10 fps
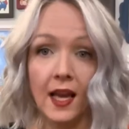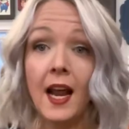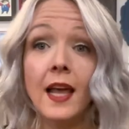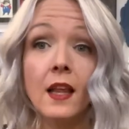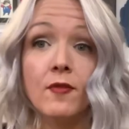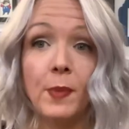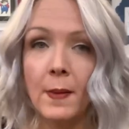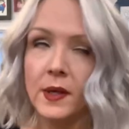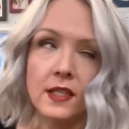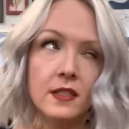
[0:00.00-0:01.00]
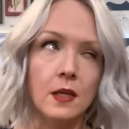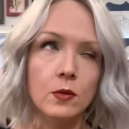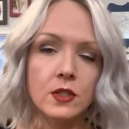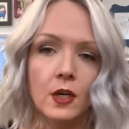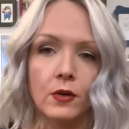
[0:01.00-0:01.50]
And I love pumpkins. He
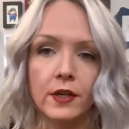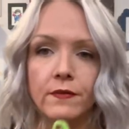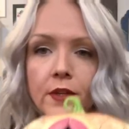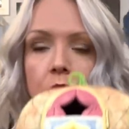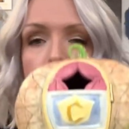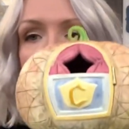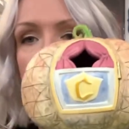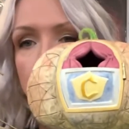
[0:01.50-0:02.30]
was so confused.